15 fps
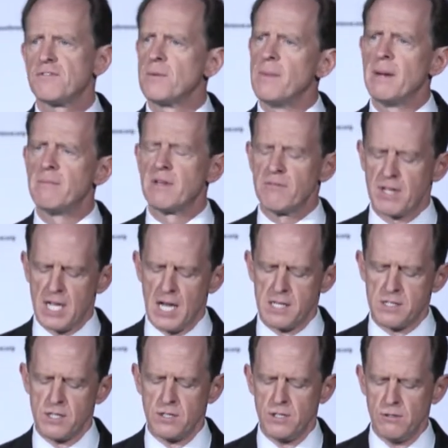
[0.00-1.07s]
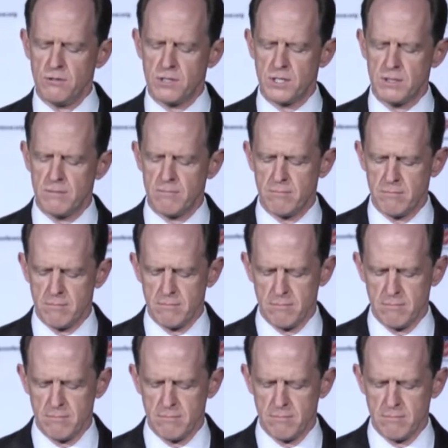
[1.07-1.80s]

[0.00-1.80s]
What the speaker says: Amendment of the Constitution